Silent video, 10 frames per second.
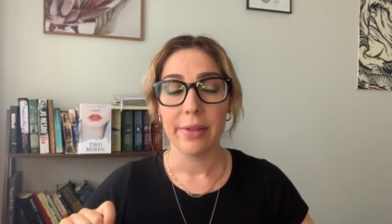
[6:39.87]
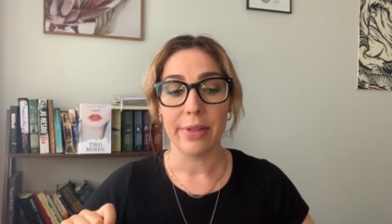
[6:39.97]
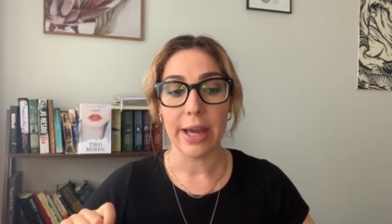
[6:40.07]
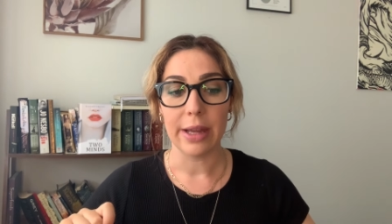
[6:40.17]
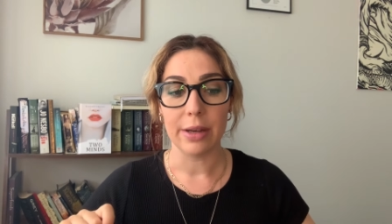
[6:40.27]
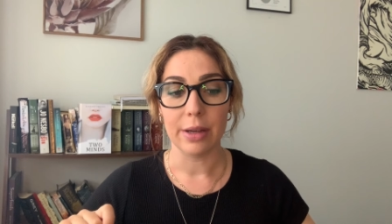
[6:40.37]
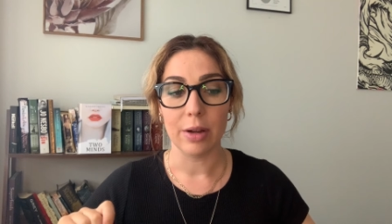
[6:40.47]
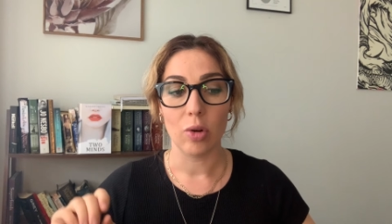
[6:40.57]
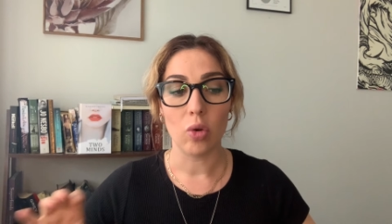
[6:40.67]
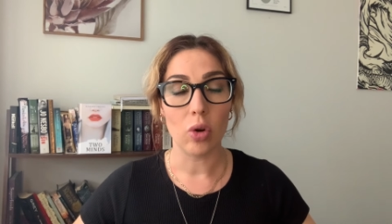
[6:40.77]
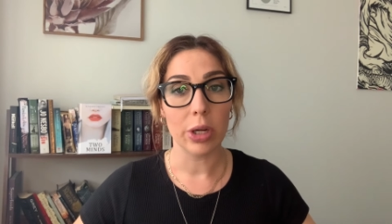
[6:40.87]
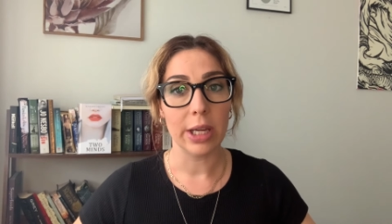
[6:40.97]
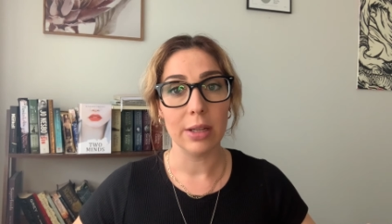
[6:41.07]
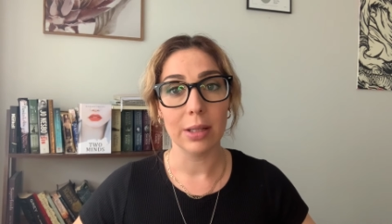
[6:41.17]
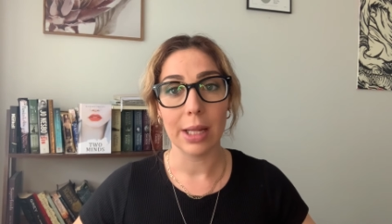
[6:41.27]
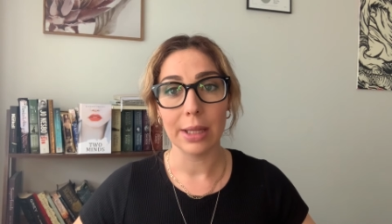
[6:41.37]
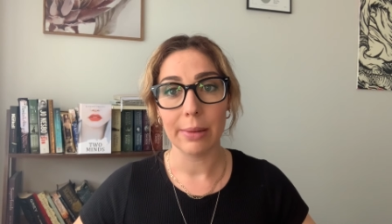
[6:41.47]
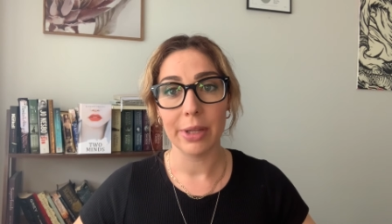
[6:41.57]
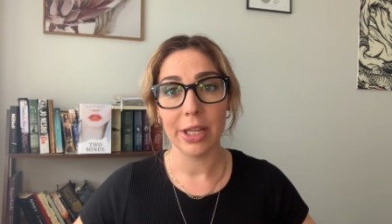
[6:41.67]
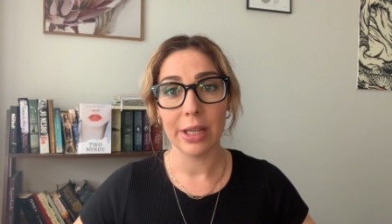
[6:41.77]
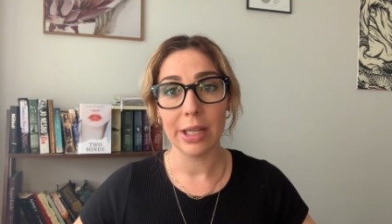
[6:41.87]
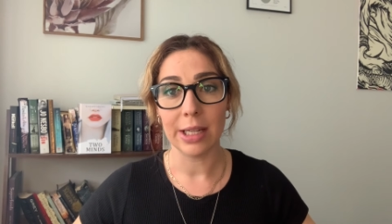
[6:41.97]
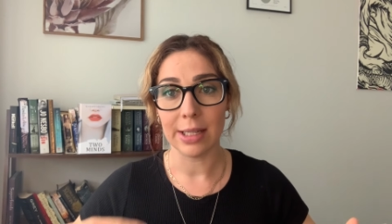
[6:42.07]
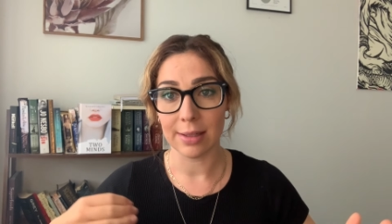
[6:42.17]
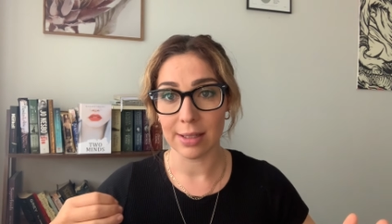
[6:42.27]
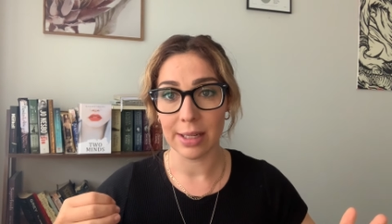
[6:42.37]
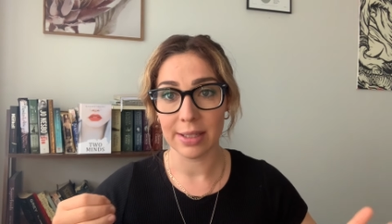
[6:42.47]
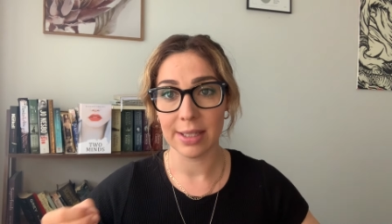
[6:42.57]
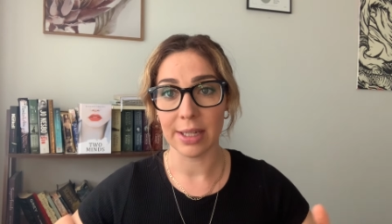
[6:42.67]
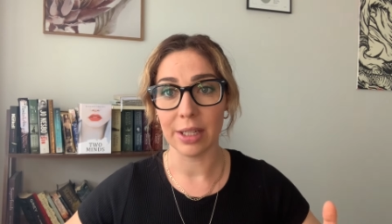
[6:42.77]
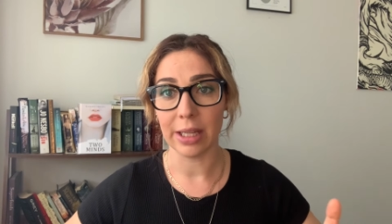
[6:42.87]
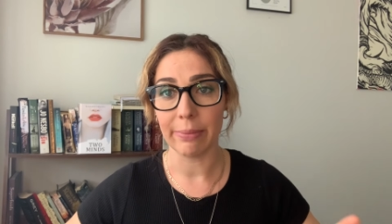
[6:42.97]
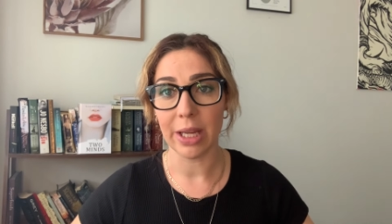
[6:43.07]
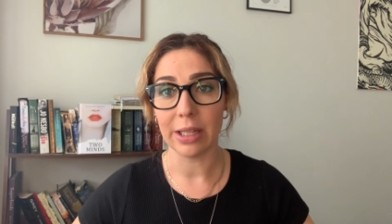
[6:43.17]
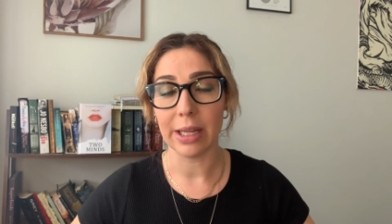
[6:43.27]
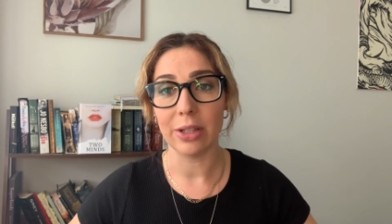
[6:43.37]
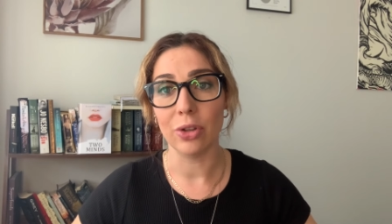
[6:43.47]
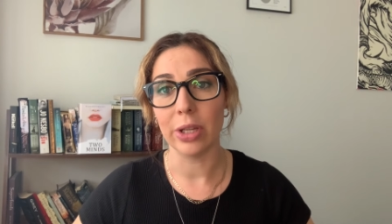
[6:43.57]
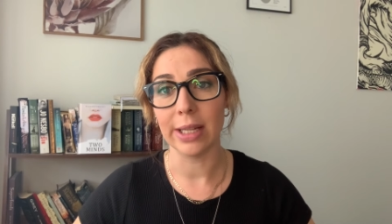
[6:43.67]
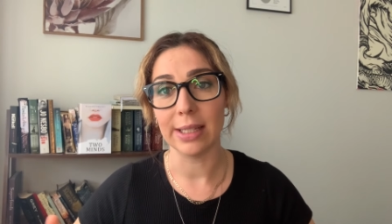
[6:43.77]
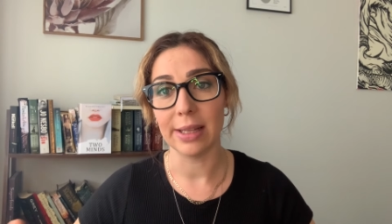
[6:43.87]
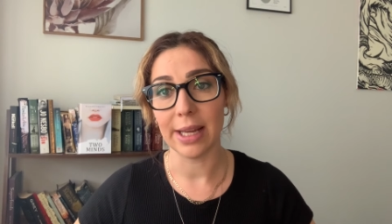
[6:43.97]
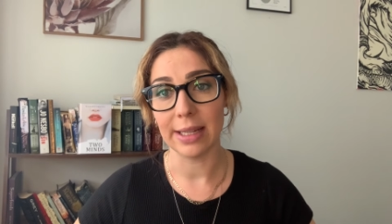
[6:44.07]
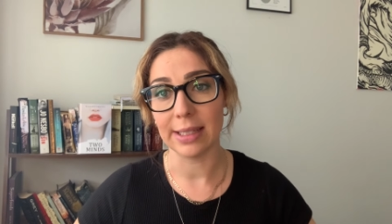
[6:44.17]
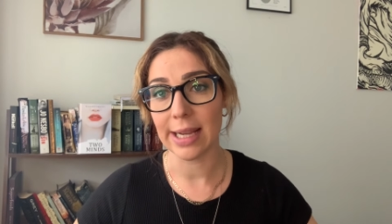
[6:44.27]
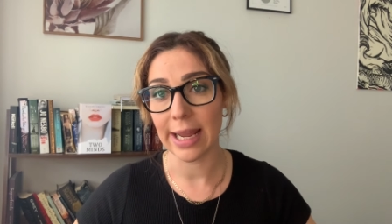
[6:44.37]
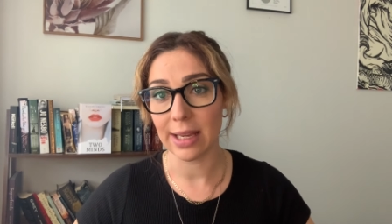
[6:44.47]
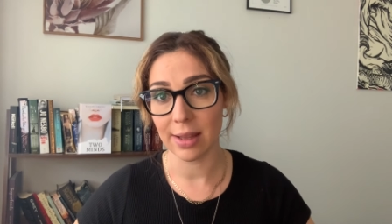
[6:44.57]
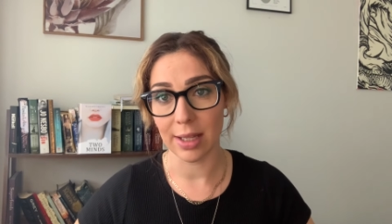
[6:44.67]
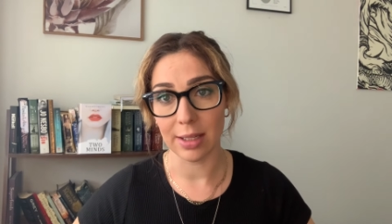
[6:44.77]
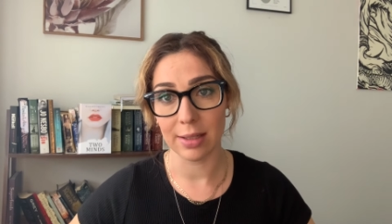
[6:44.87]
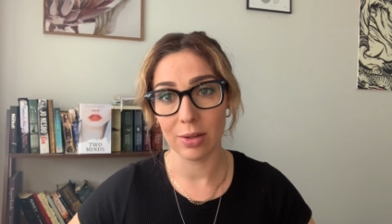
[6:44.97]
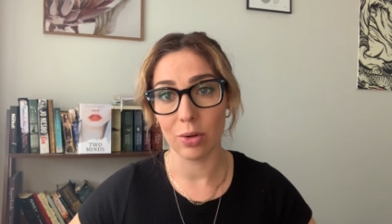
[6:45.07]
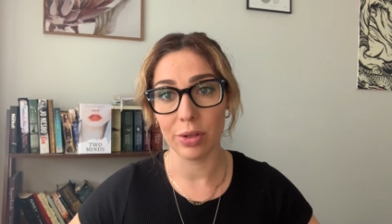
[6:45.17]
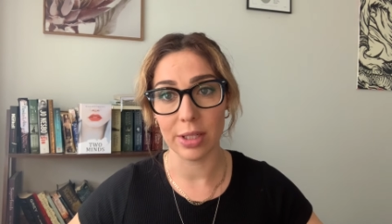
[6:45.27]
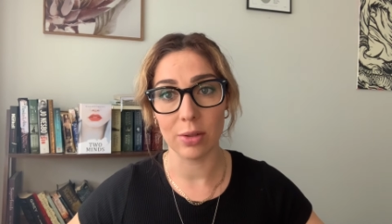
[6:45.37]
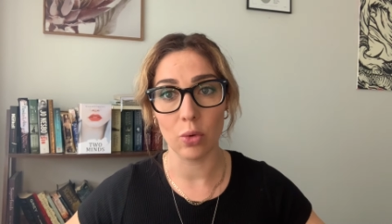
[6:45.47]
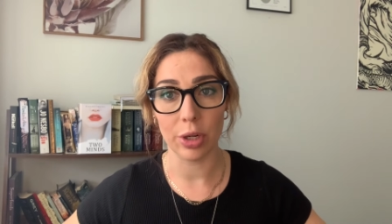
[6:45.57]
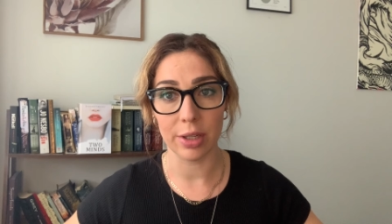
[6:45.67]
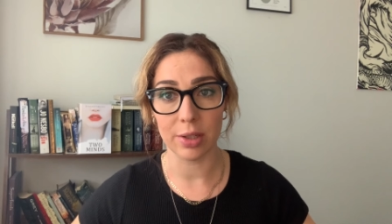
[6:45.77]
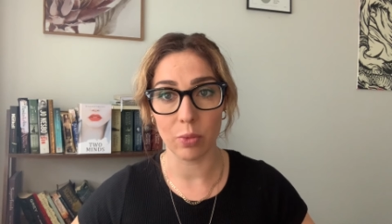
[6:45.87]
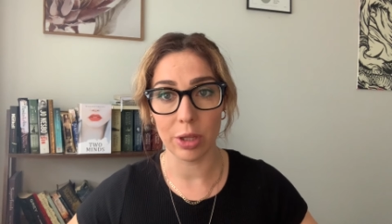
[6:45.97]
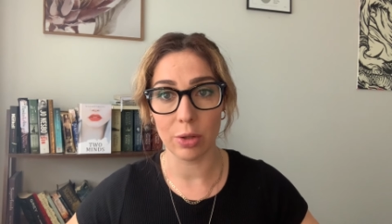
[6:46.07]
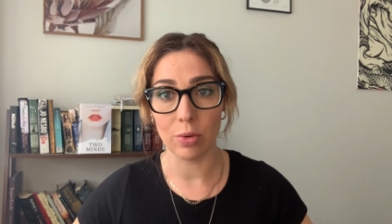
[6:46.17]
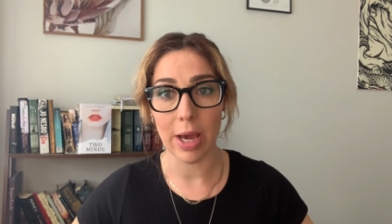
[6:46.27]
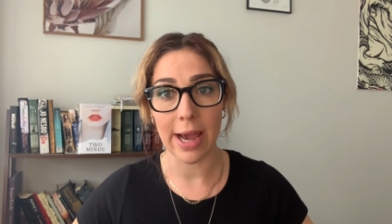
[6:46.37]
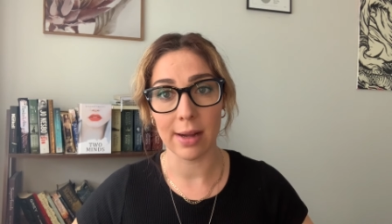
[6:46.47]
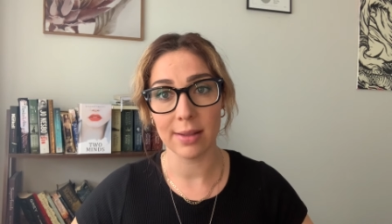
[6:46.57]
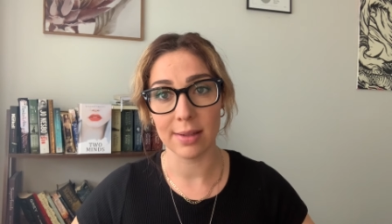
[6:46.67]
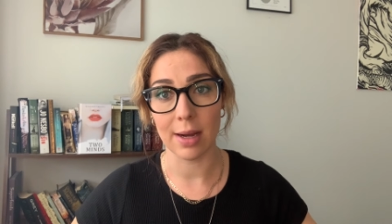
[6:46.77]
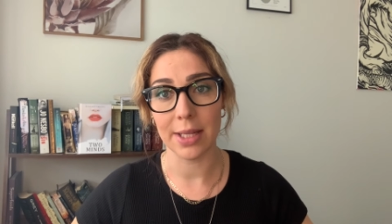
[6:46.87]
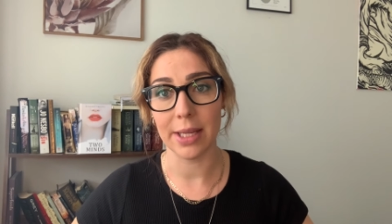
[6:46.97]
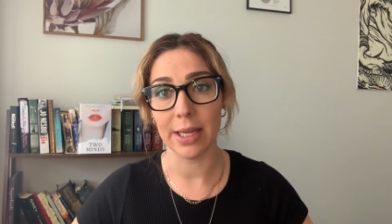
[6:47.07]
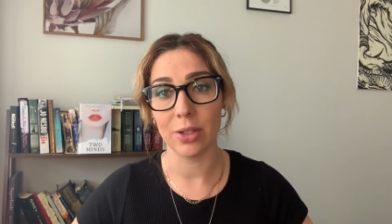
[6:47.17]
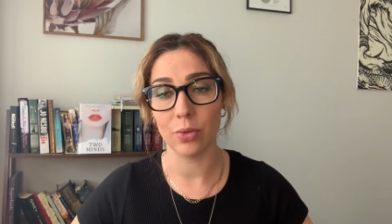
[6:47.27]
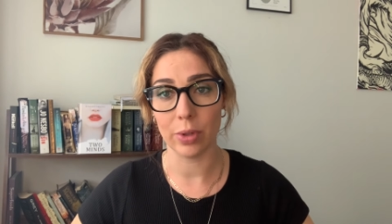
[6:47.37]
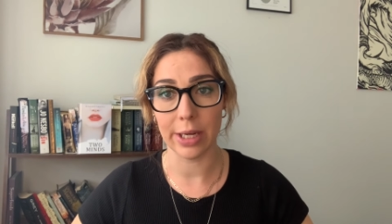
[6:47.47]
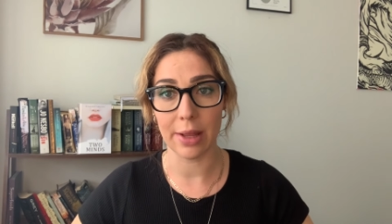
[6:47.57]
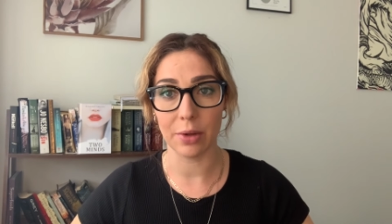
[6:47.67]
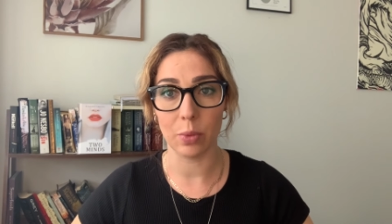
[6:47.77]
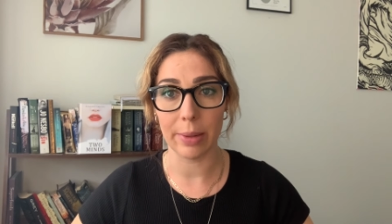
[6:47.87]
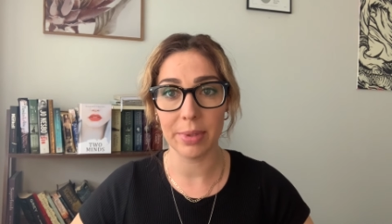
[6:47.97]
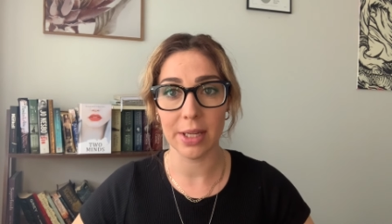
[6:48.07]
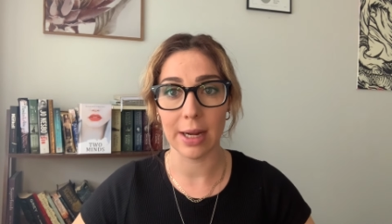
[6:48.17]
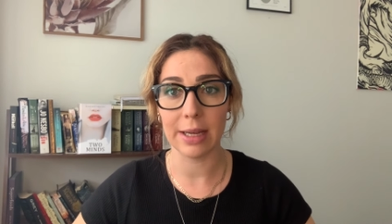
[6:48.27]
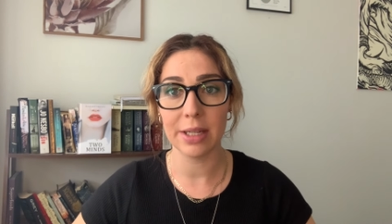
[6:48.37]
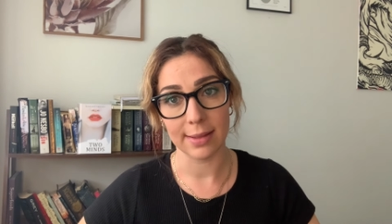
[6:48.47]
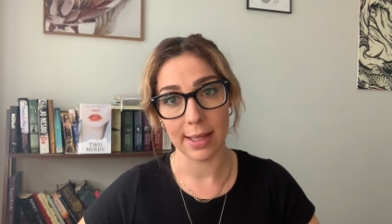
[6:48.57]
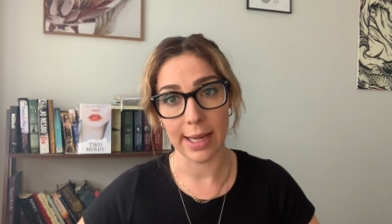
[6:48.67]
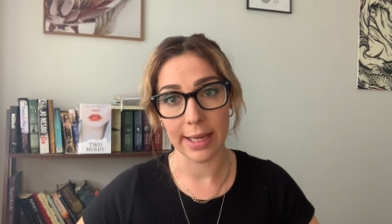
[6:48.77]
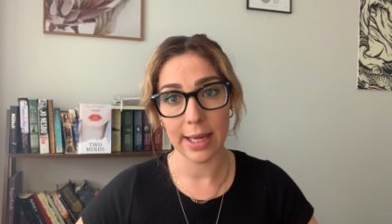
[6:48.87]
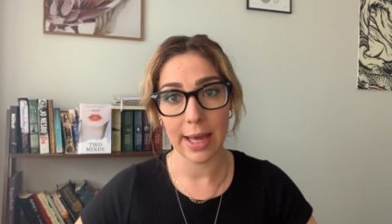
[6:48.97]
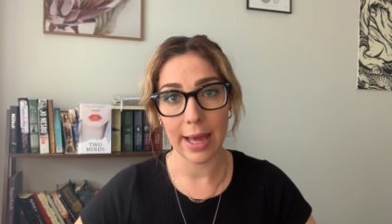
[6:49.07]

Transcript: then or Kindle Unlimited, it doesn't necessarily mean that you can then take this this audience with you outside there to another website like